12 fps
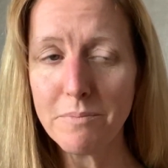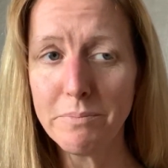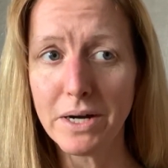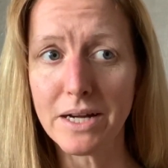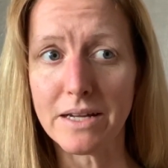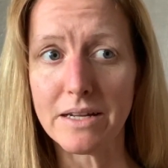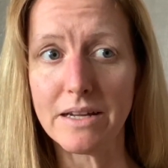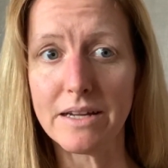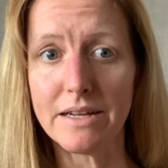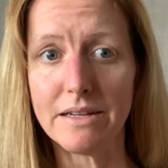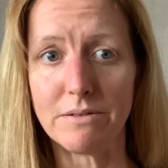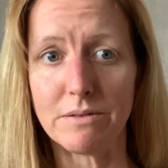But
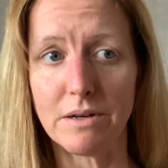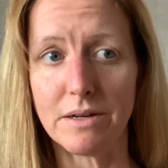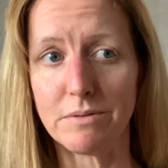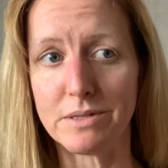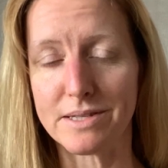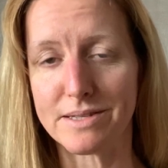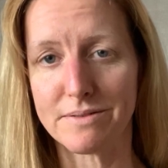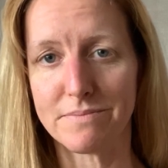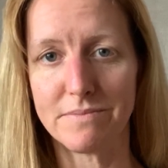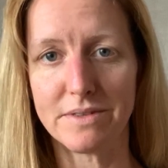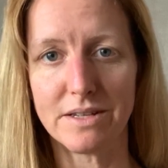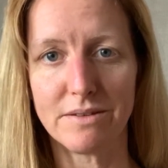it
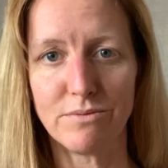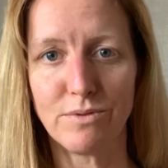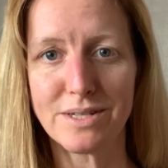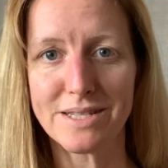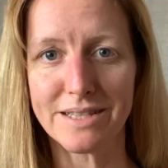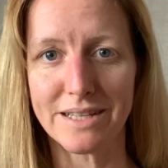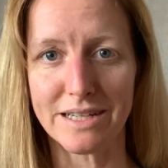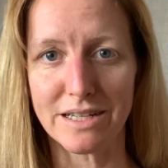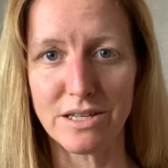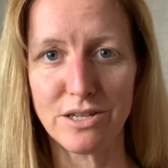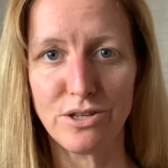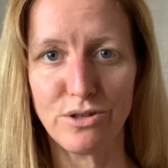wasn't like
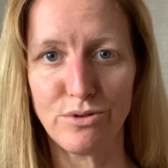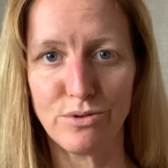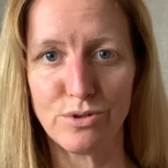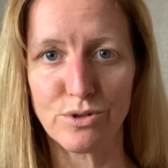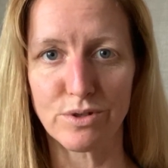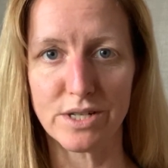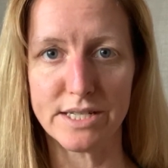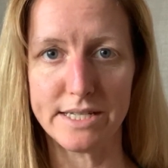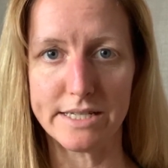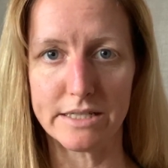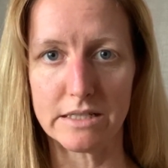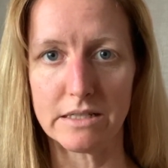a huge
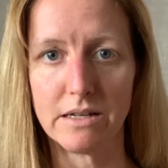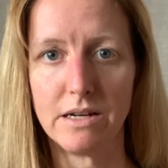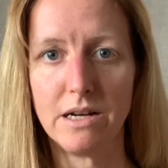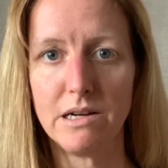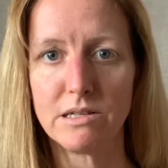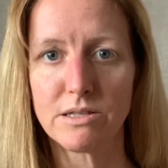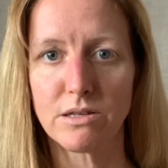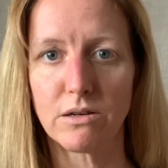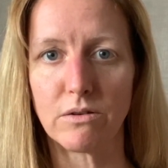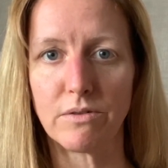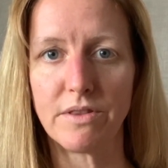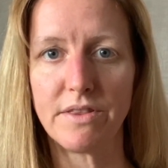ordeal.
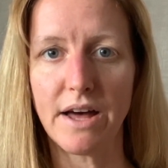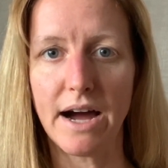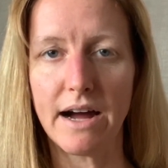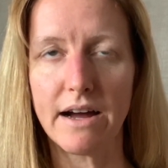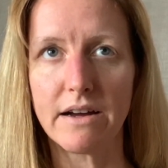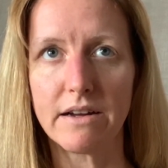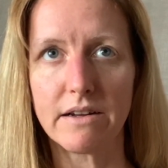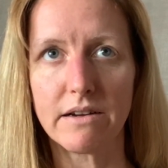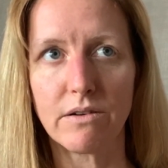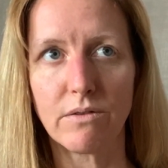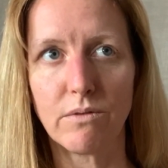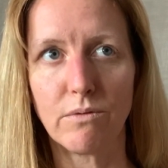So that
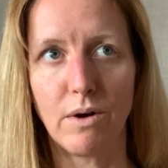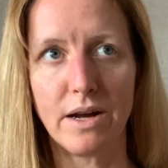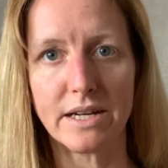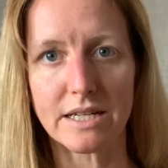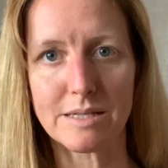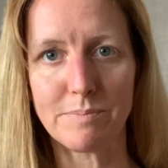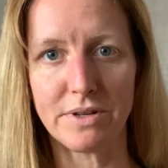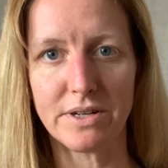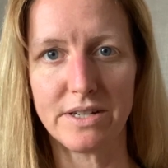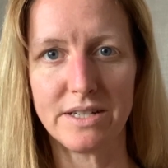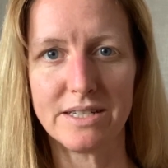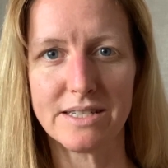one
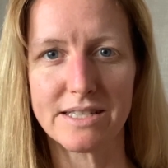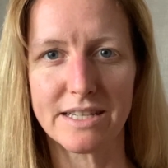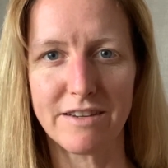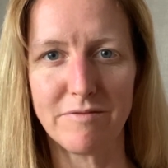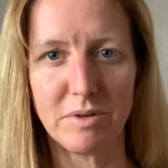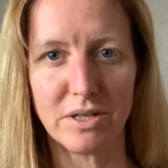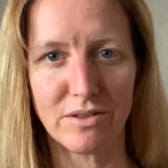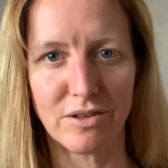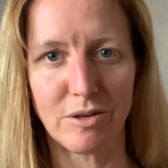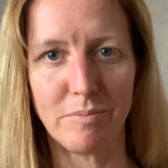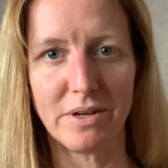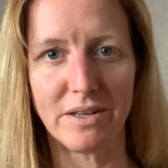experience gave me a
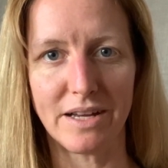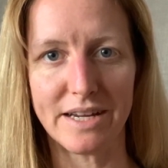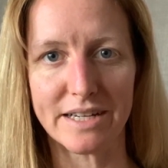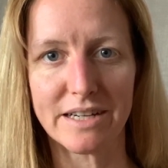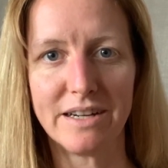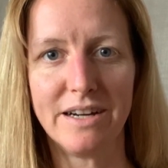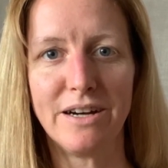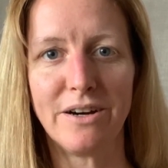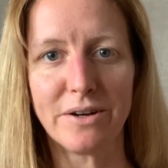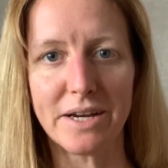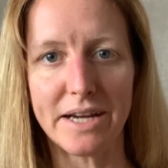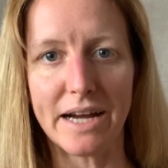little bit like,
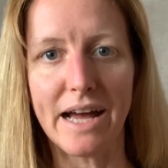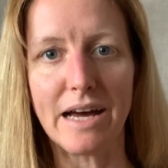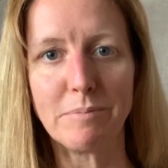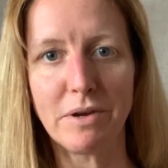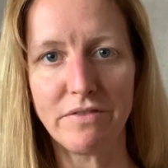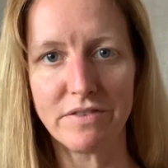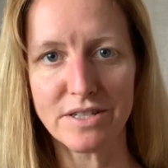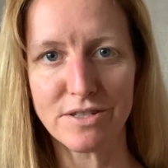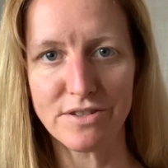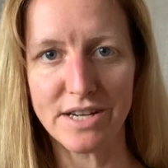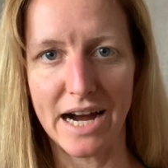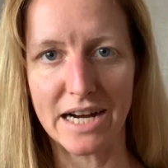okay, I had my
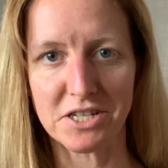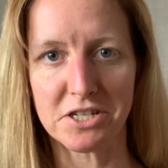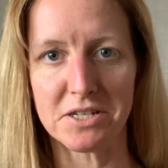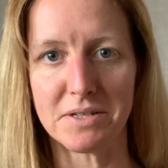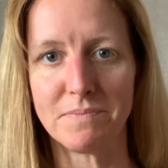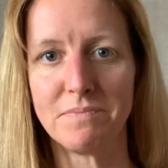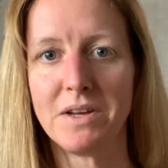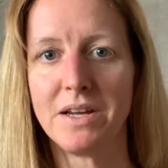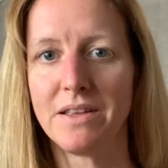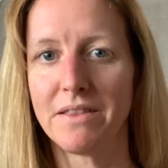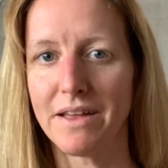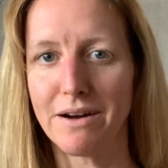first reaction.
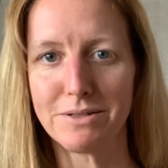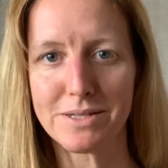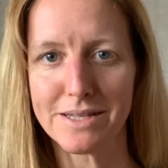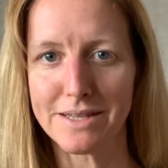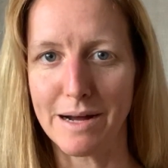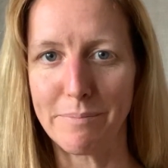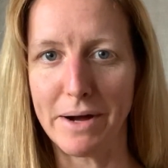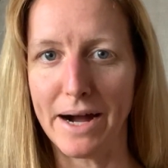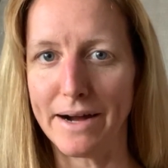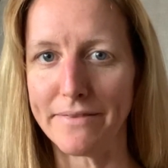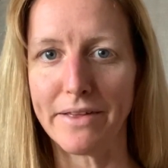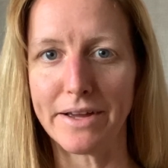That wasn't that
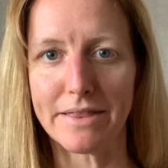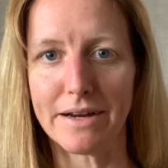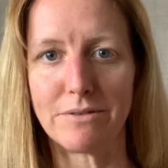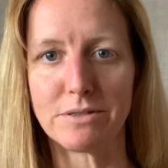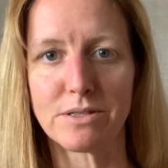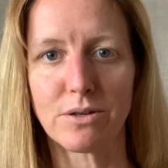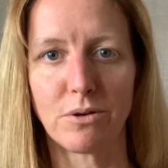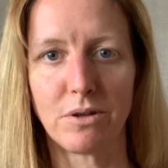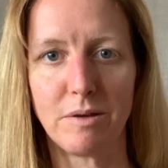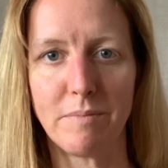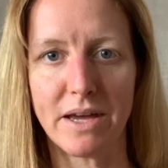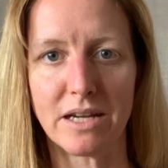bad. Like that was
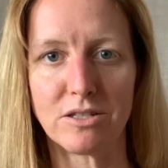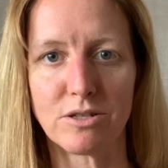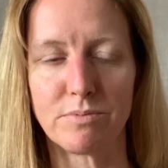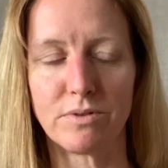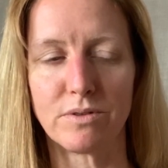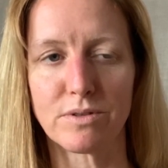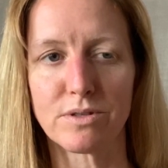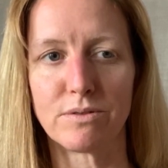totally manageable.